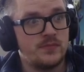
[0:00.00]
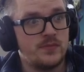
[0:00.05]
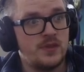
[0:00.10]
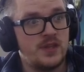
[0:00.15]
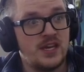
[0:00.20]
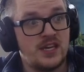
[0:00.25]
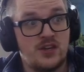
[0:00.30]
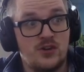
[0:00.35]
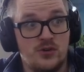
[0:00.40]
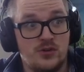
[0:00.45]

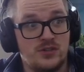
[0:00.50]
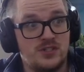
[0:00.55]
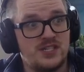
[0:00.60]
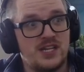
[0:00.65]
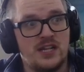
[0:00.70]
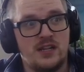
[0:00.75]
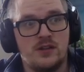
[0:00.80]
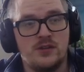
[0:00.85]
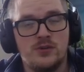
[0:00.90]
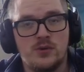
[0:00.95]
They could
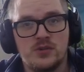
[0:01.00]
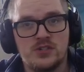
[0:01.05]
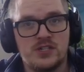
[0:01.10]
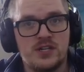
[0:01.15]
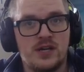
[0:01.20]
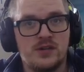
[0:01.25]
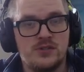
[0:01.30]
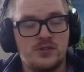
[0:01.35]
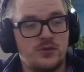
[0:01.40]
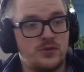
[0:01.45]
sell on the auction
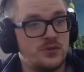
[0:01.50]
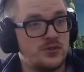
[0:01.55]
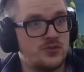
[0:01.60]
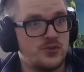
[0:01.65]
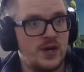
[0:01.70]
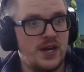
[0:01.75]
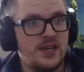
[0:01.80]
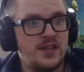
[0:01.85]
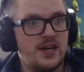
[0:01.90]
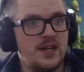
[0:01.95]
house, you could
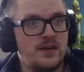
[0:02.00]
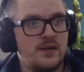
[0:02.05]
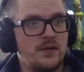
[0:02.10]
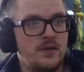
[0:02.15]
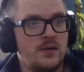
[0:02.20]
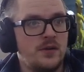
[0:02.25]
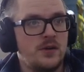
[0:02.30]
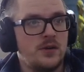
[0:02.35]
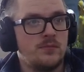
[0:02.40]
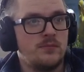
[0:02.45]
try that.
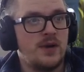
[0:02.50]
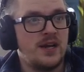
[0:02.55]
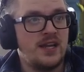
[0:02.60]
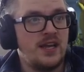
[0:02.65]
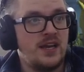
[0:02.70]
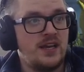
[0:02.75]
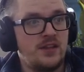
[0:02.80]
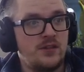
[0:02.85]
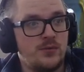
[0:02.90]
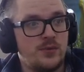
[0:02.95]
But
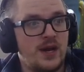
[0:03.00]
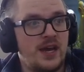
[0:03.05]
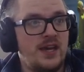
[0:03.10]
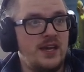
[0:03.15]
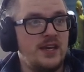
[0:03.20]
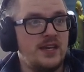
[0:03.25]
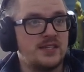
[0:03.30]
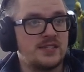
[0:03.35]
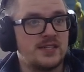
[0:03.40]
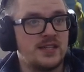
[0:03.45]
either way,
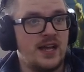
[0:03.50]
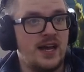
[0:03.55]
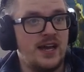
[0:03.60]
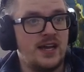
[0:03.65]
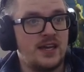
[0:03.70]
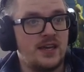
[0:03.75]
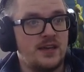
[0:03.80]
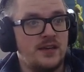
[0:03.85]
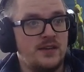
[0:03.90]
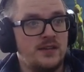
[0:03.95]
it's
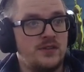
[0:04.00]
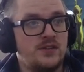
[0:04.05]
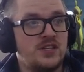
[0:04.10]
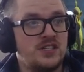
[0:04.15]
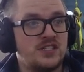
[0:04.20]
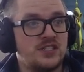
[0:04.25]
like this